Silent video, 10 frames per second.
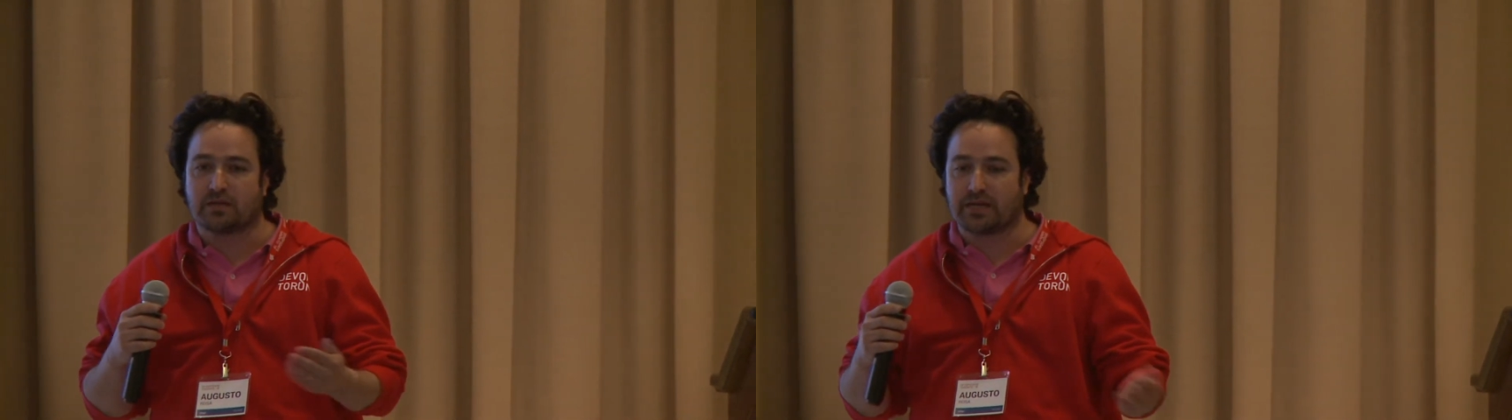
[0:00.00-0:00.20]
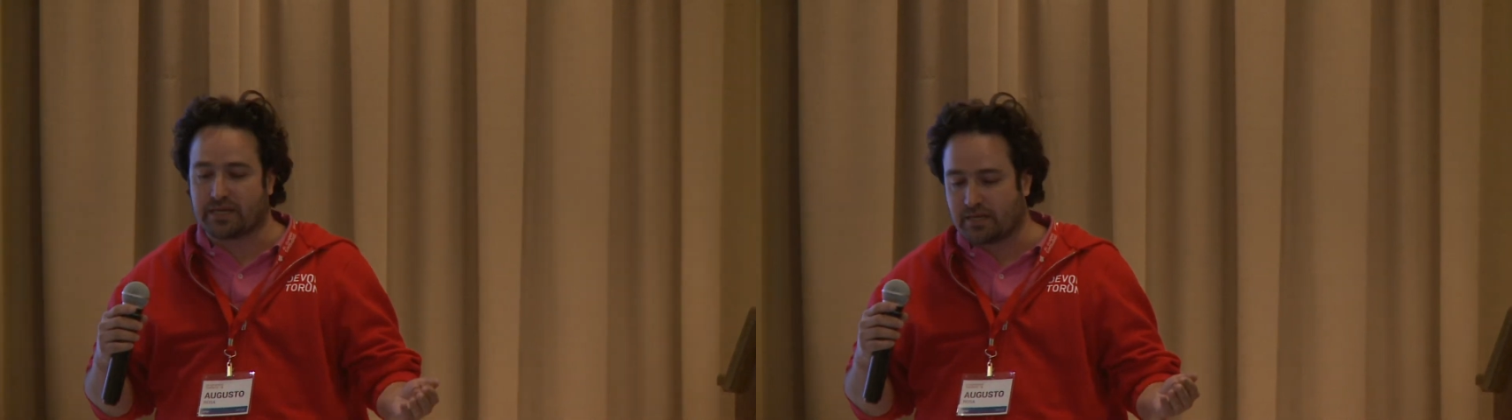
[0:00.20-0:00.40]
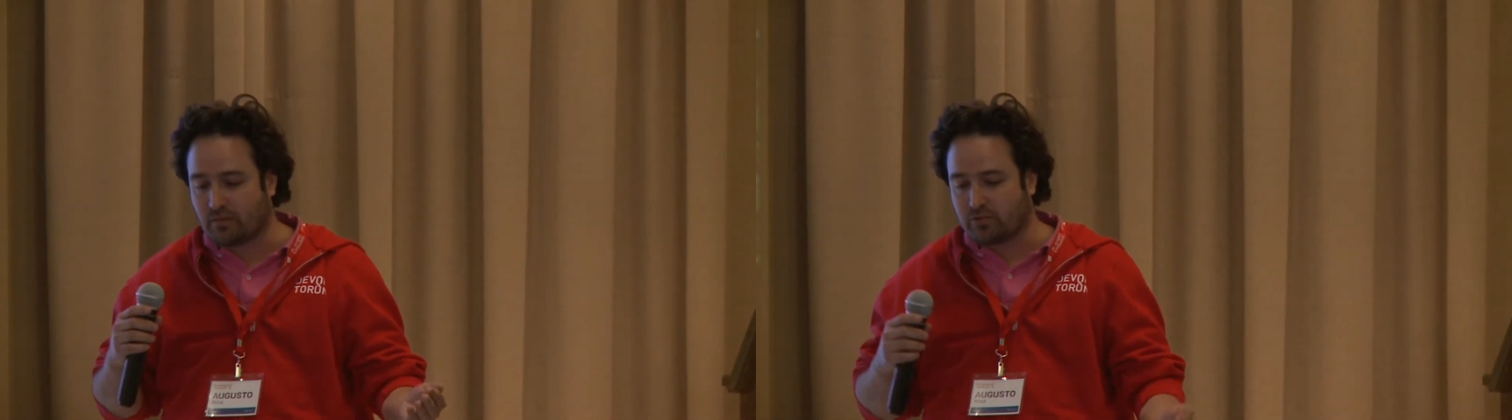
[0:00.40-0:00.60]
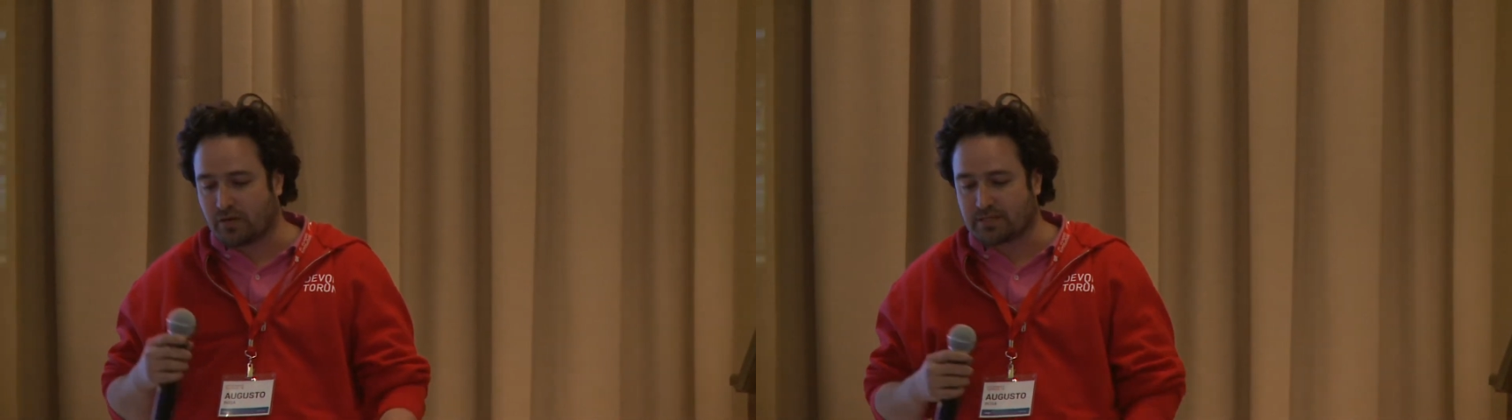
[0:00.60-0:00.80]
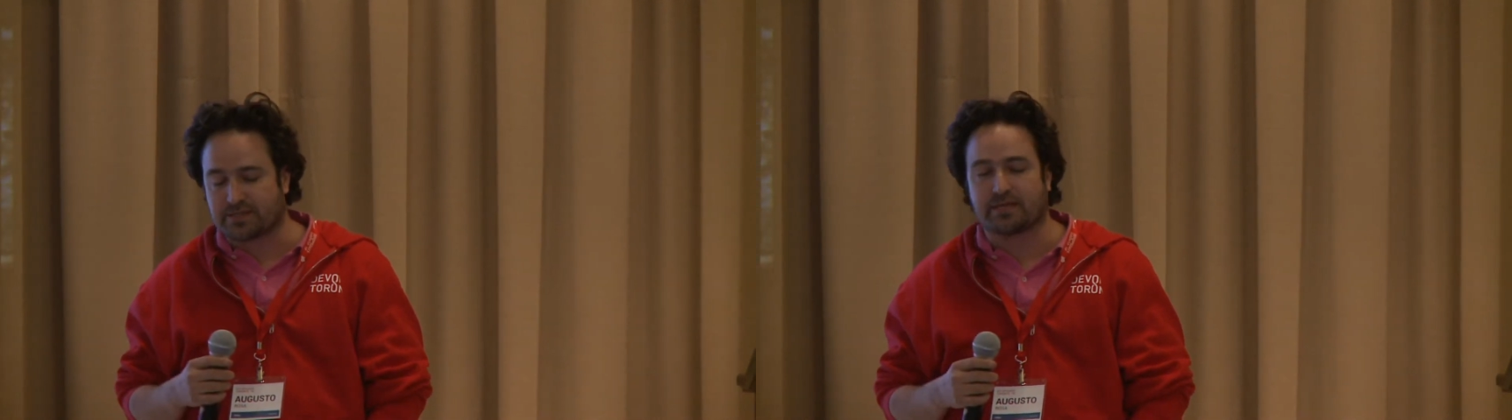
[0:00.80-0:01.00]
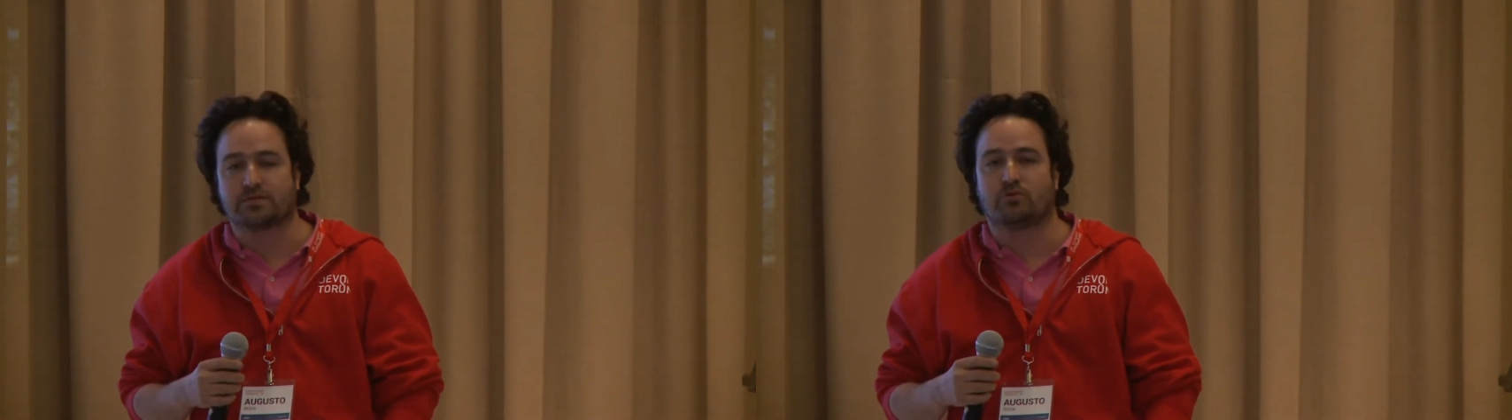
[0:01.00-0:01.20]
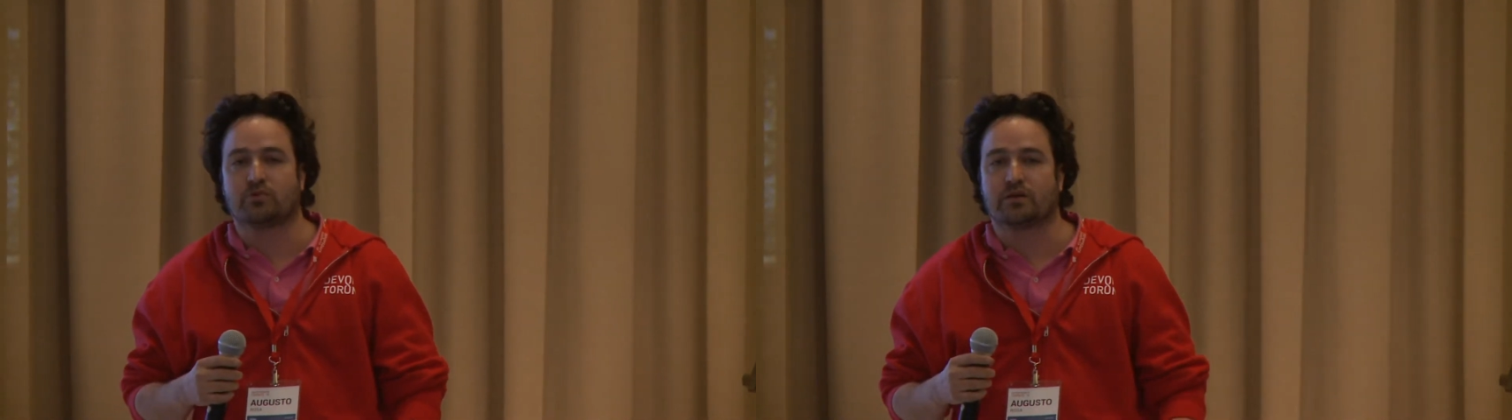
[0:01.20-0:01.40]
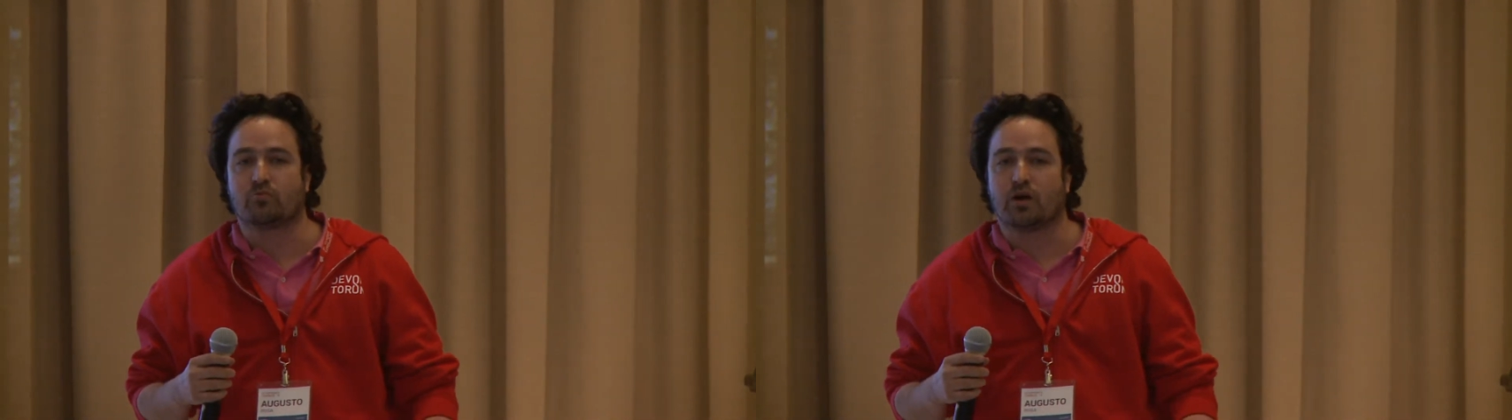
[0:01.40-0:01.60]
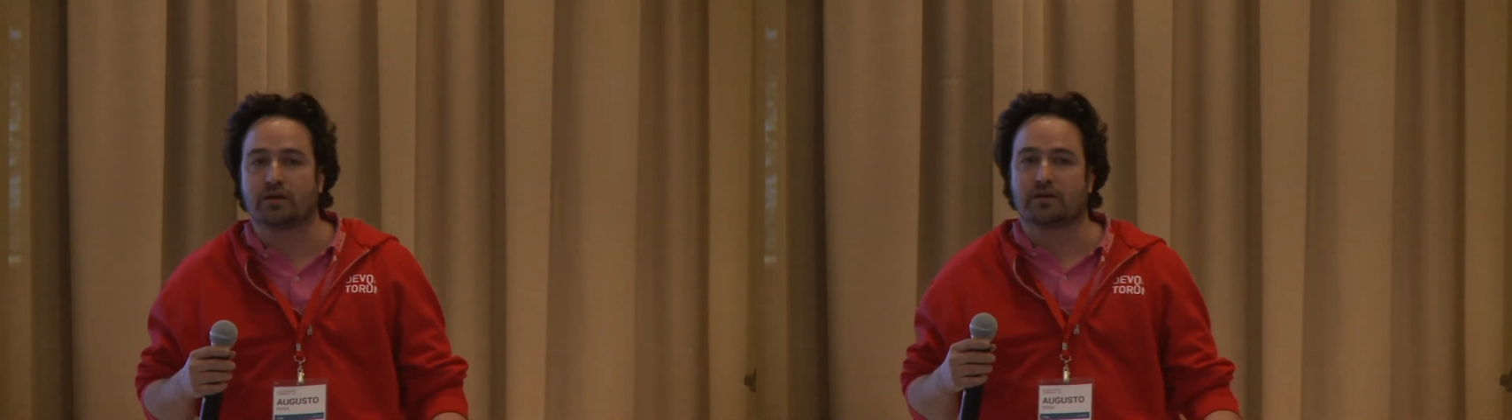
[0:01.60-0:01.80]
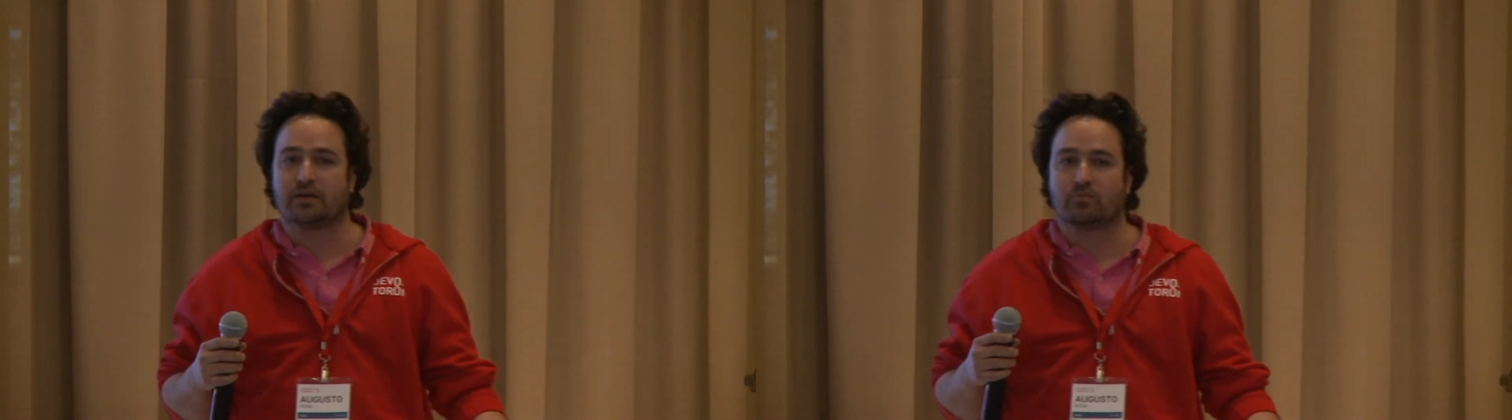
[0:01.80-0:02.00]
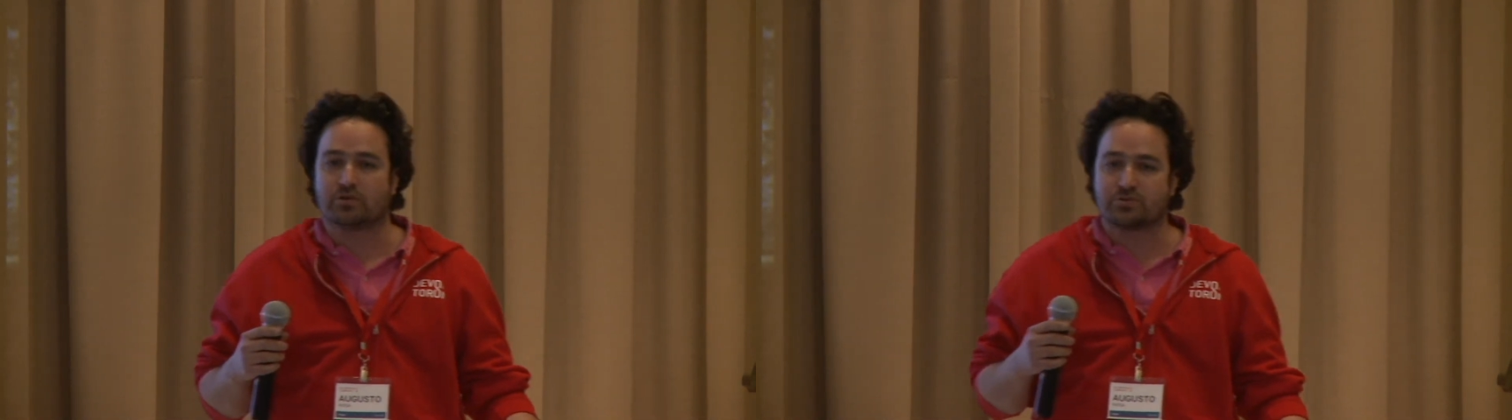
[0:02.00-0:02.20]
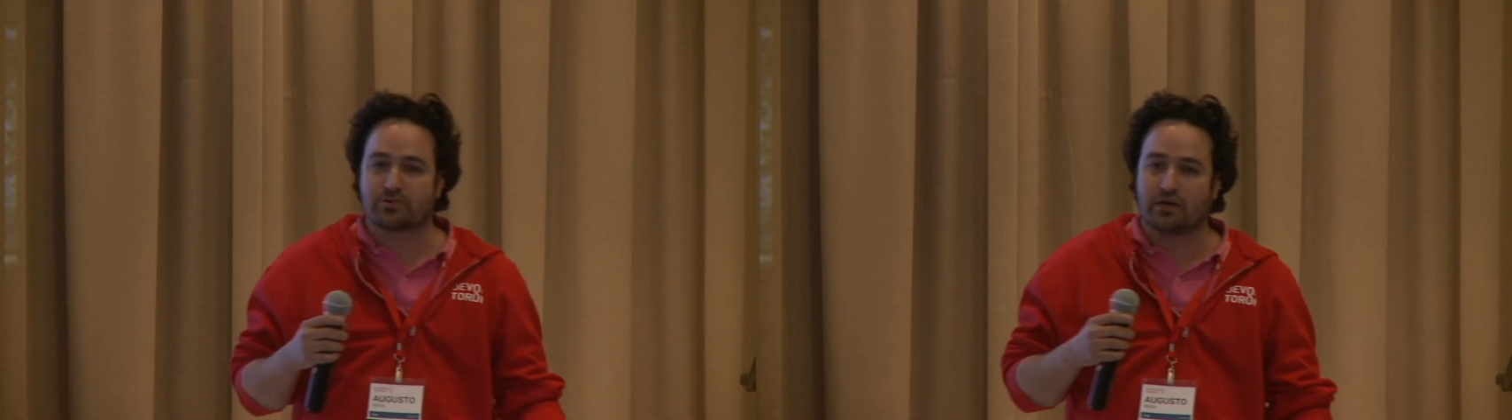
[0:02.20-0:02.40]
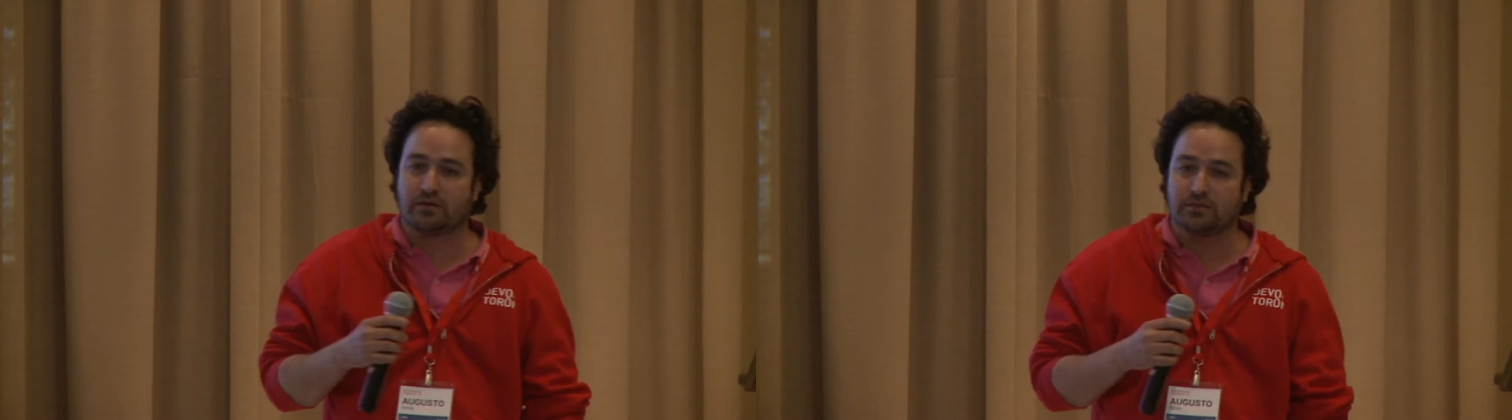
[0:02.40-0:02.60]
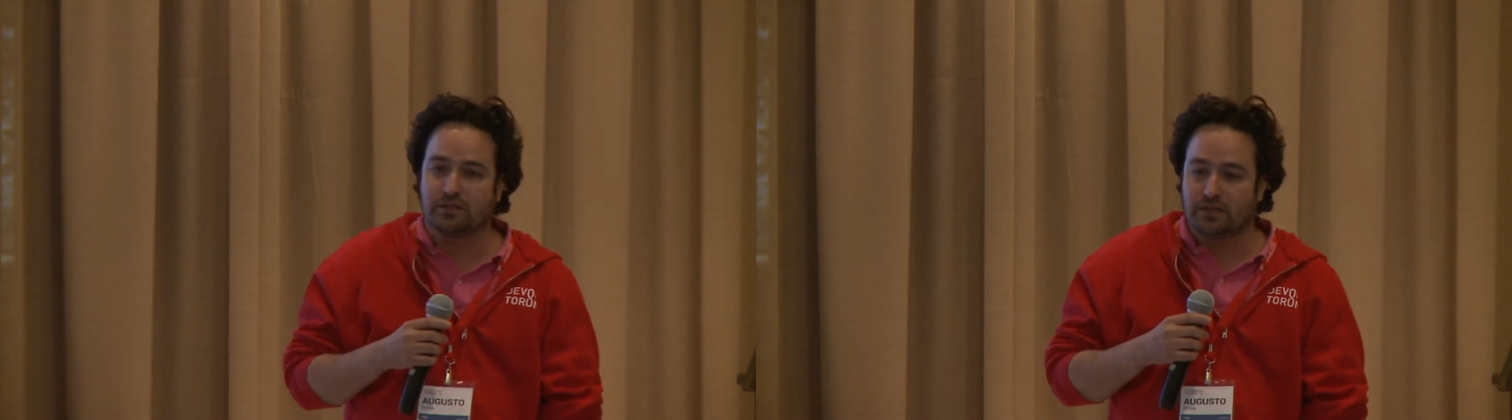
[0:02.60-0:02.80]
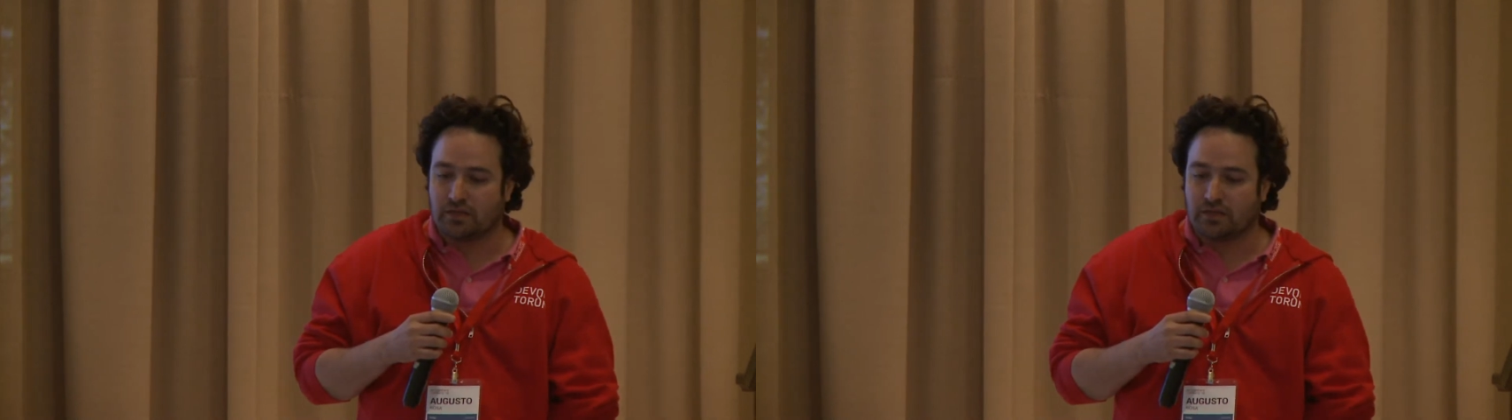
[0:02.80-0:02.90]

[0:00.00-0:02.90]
Like AWS has only one in Montreal.